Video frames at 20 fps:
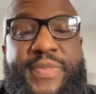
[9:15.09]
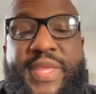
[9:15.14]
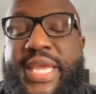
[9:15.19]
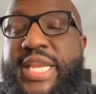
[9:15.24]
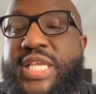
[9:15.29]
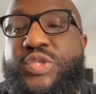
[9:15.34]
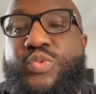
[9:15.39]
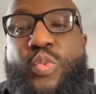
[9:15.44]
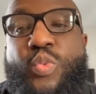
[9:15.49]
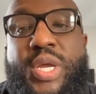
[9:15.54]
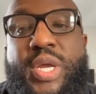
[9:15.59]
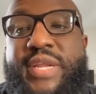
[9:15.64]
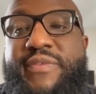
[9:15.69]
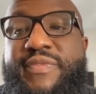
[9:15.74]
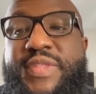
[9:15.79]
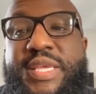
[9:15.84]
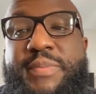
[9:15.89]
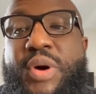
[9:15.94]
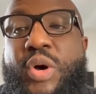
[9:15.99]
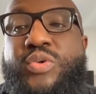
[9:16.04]
it is one
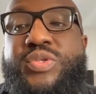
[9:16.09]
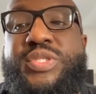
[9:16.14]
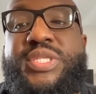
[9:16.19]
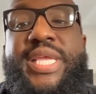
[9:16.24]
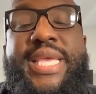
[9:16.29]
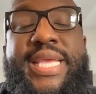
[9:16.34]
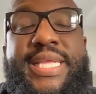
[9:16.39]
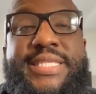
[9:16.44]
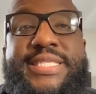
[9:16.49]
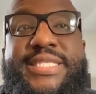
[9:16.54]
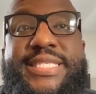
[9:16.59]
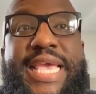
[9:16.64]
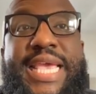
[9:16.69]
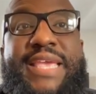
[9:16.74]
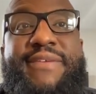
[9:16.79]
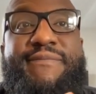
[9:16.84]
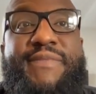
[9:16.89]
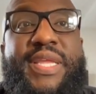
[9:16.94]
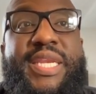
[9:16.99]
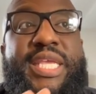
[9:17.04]
of the most
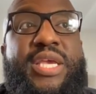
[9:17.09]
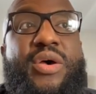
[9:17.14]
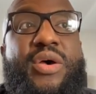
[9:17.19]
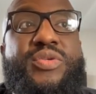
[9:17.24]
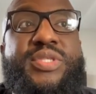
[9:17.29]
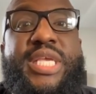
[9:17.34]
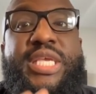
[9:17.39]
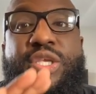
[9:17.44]
insane videos